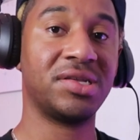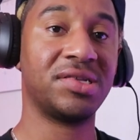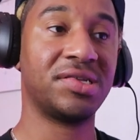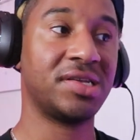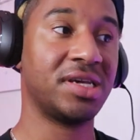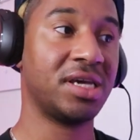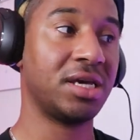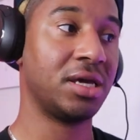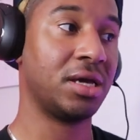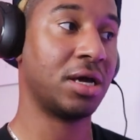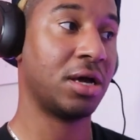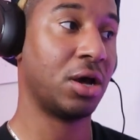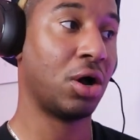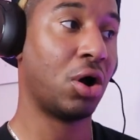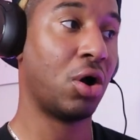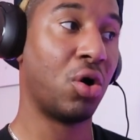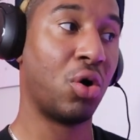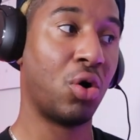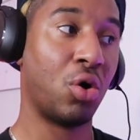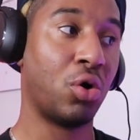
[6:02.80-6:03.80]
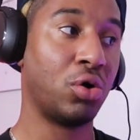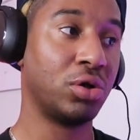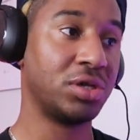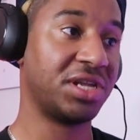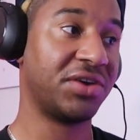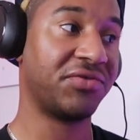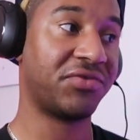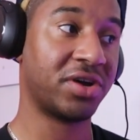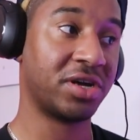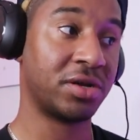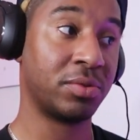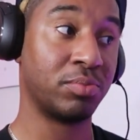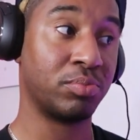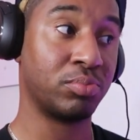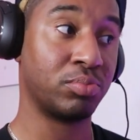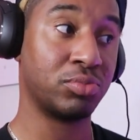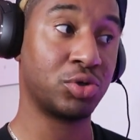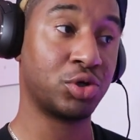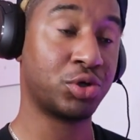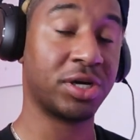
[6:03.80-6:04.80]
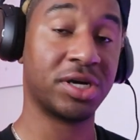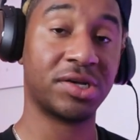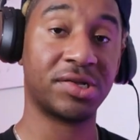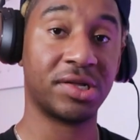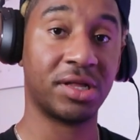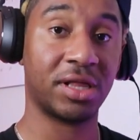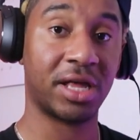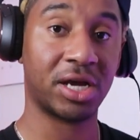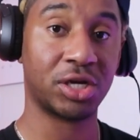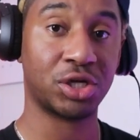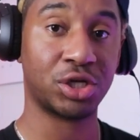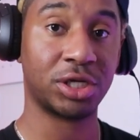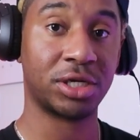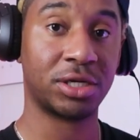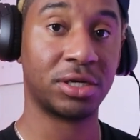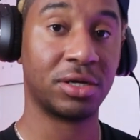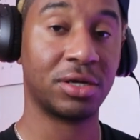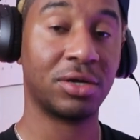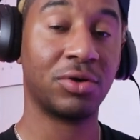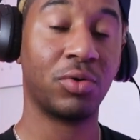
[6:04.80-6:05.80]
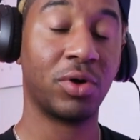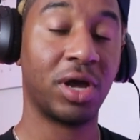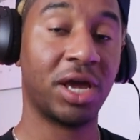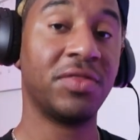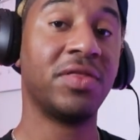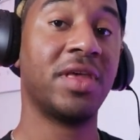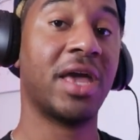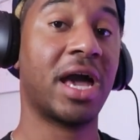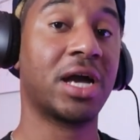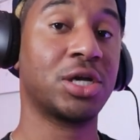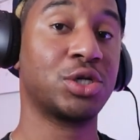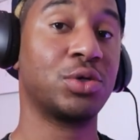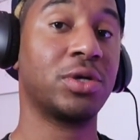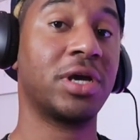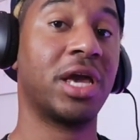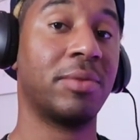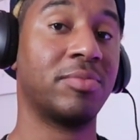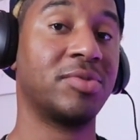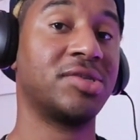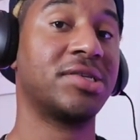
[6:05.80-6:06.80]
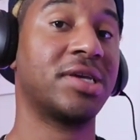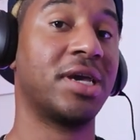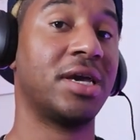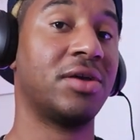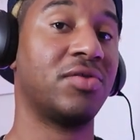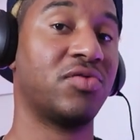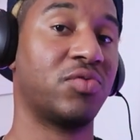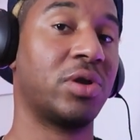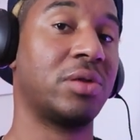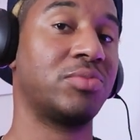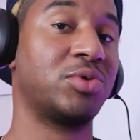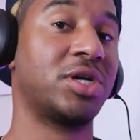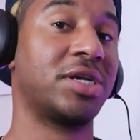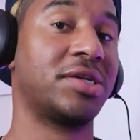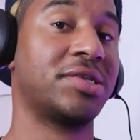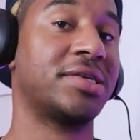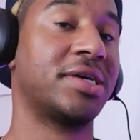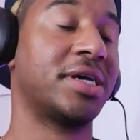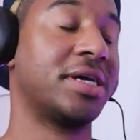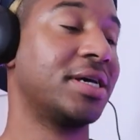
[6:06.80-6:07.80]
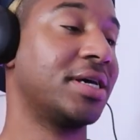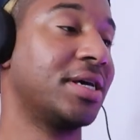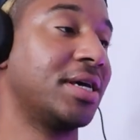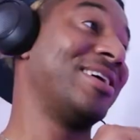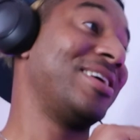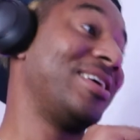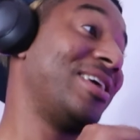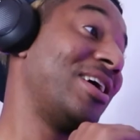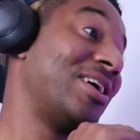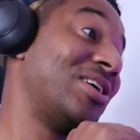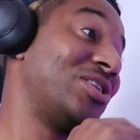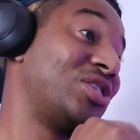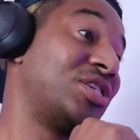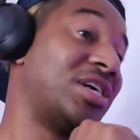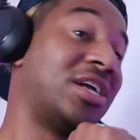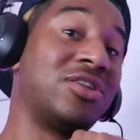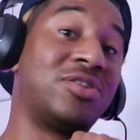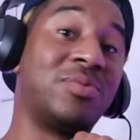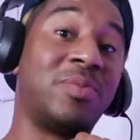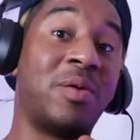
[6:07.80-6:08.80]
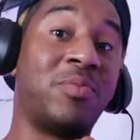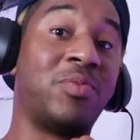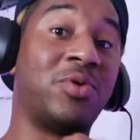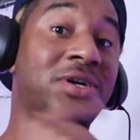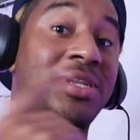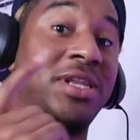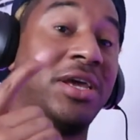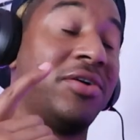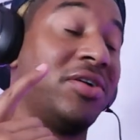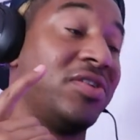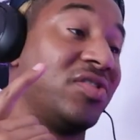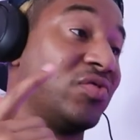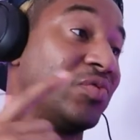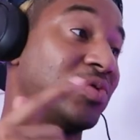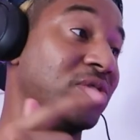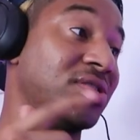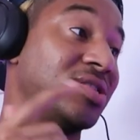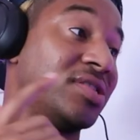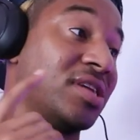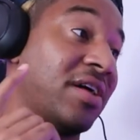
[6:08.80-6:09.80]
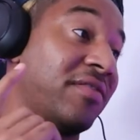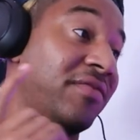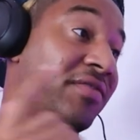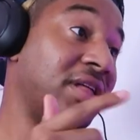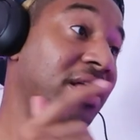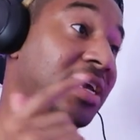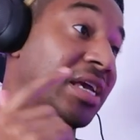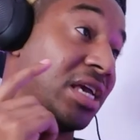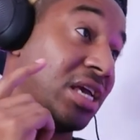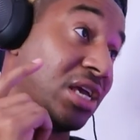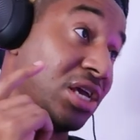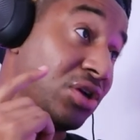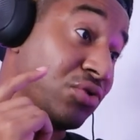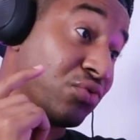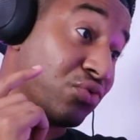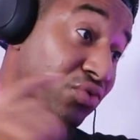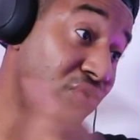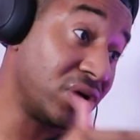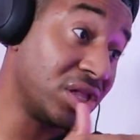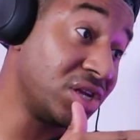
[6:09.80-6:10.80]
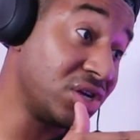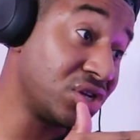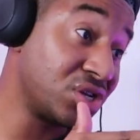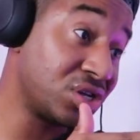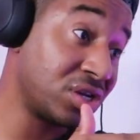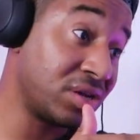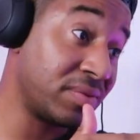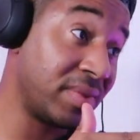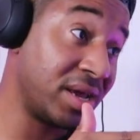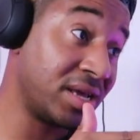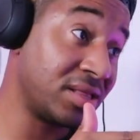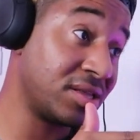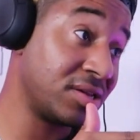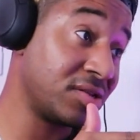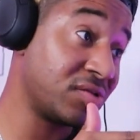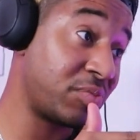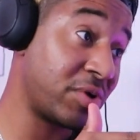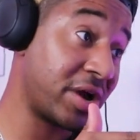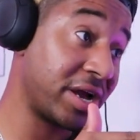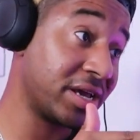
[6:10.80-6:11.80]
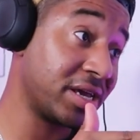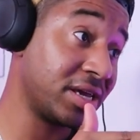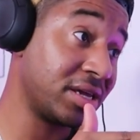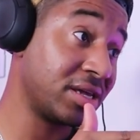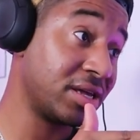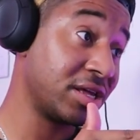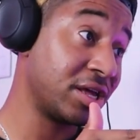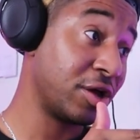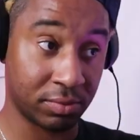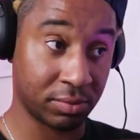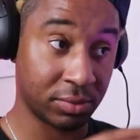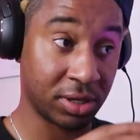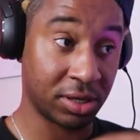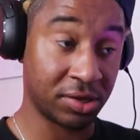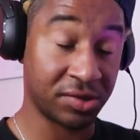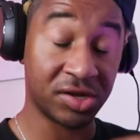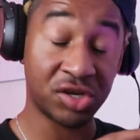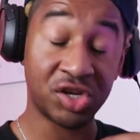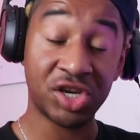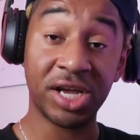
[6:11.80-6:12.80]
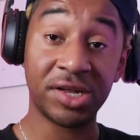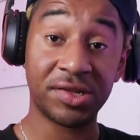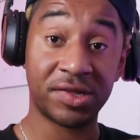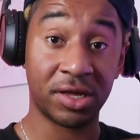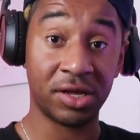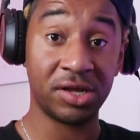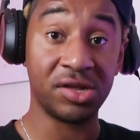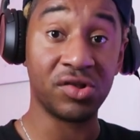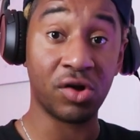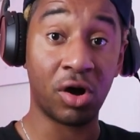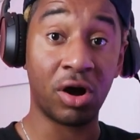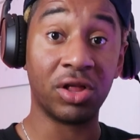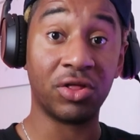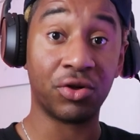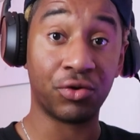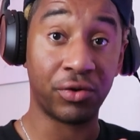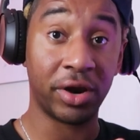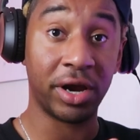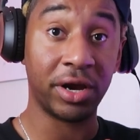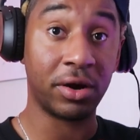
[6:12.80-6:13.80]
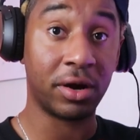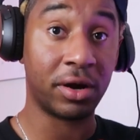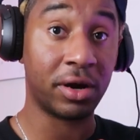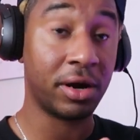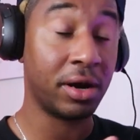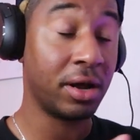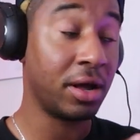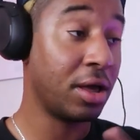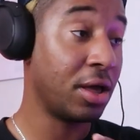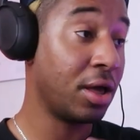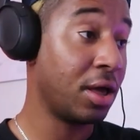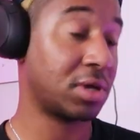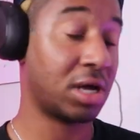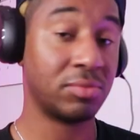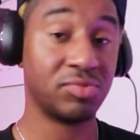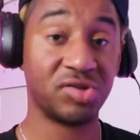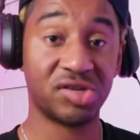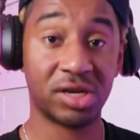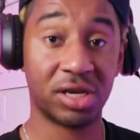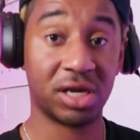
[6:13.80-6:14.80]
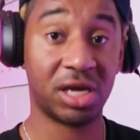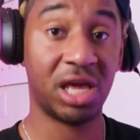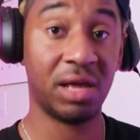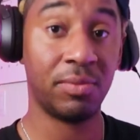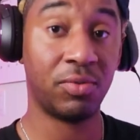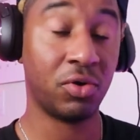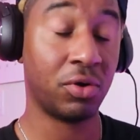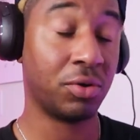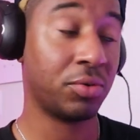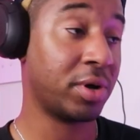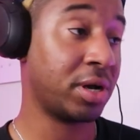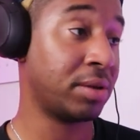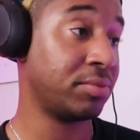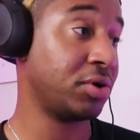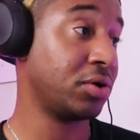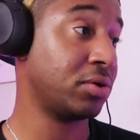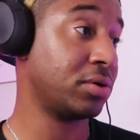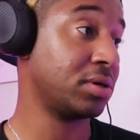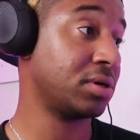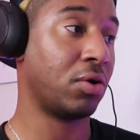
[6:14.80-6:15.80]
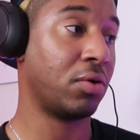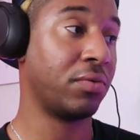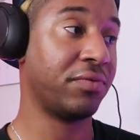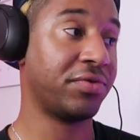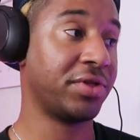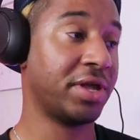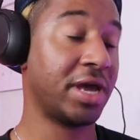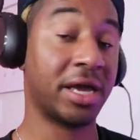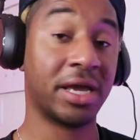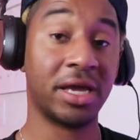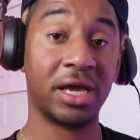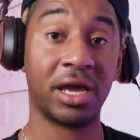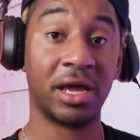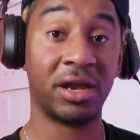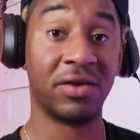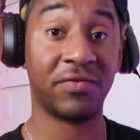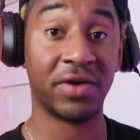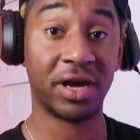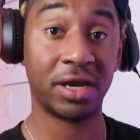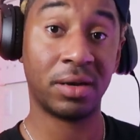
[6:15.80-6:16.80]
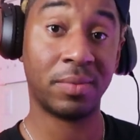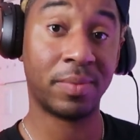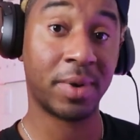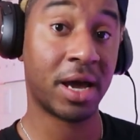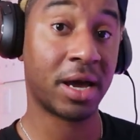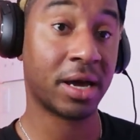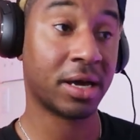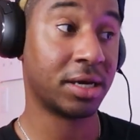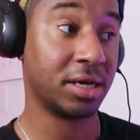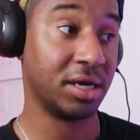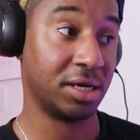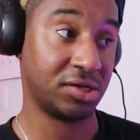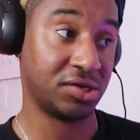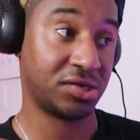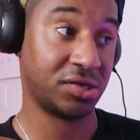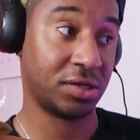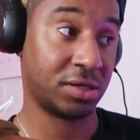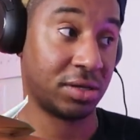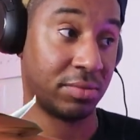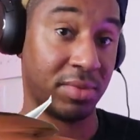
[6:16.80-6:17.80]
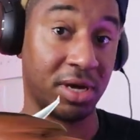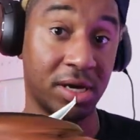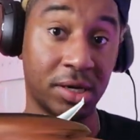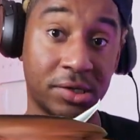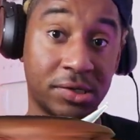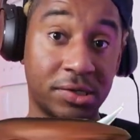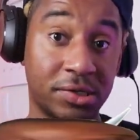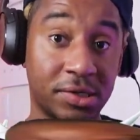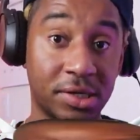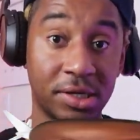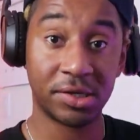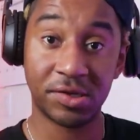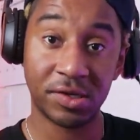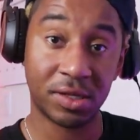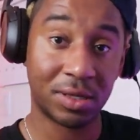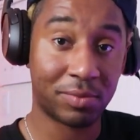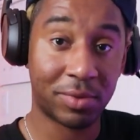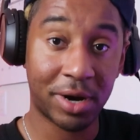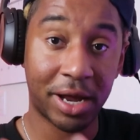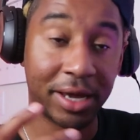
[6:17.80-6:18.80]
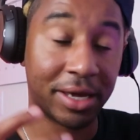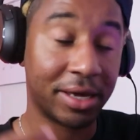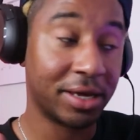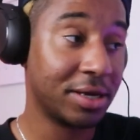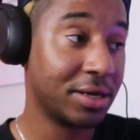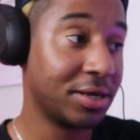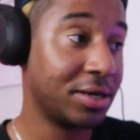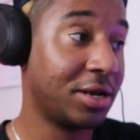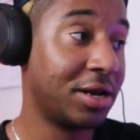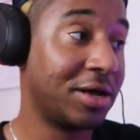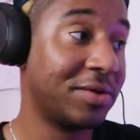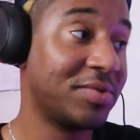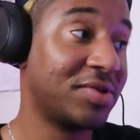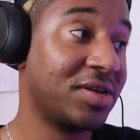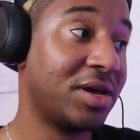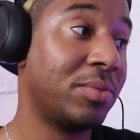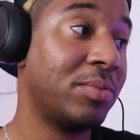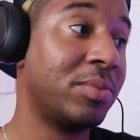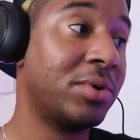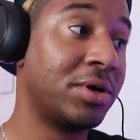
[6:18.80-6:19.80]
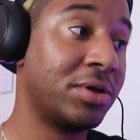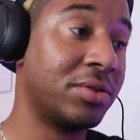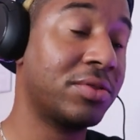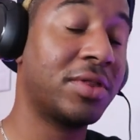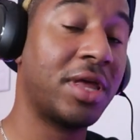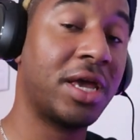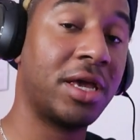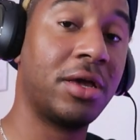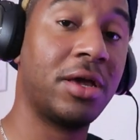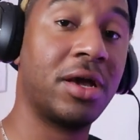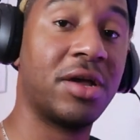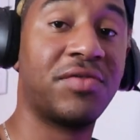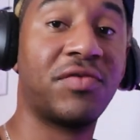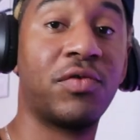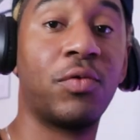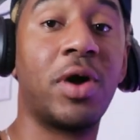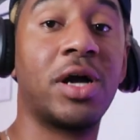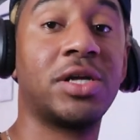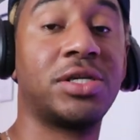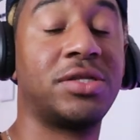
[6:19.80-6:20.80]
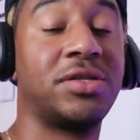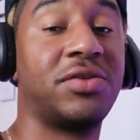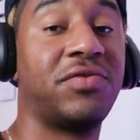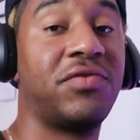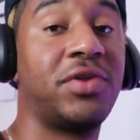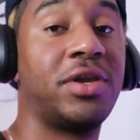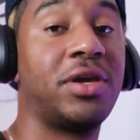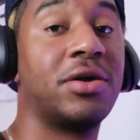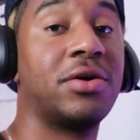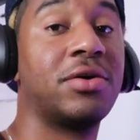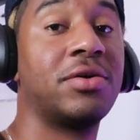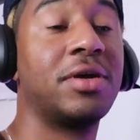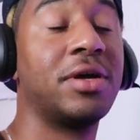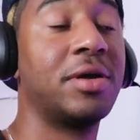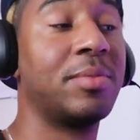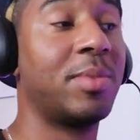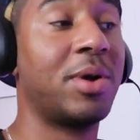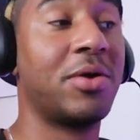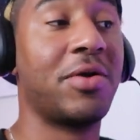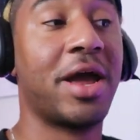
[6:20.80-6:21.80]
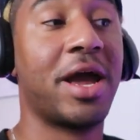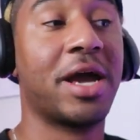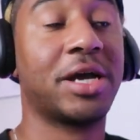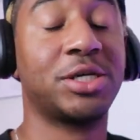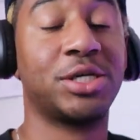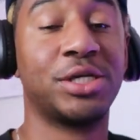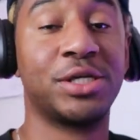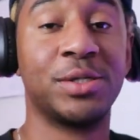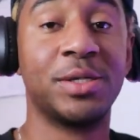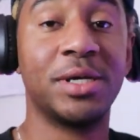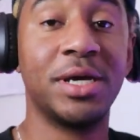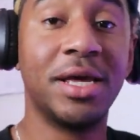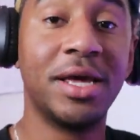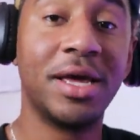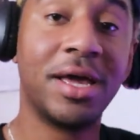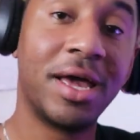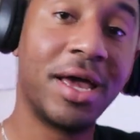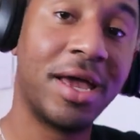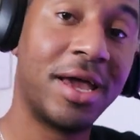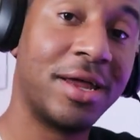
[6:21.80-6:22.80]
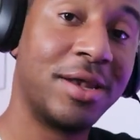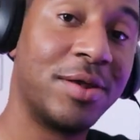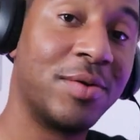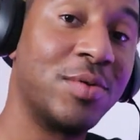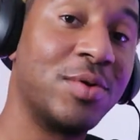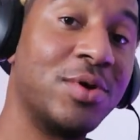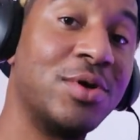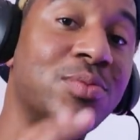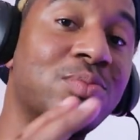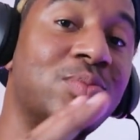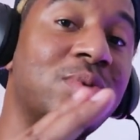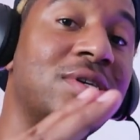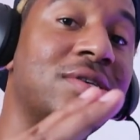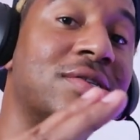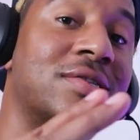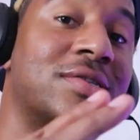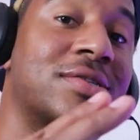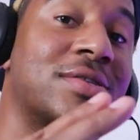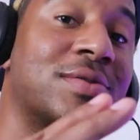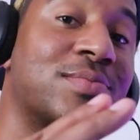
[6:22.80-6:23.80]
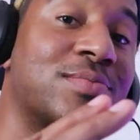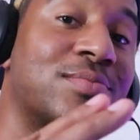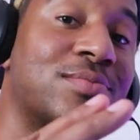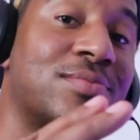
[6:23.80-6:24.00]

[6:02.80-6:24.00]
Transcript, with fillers: see a whole different trick selection in the actual game of skate is what I'm trying to say. Yeah, shout out to my boy Darius Woods. I feel like he really should have made this bracket. There's a chance that he's on the radar. I'm just gonna keep doing what I'm doing. Hopefully, I can get invited back Let's the, go. to the bracket. You know what I'm saying? But thank you guys for watching this video, my reaction, and peace.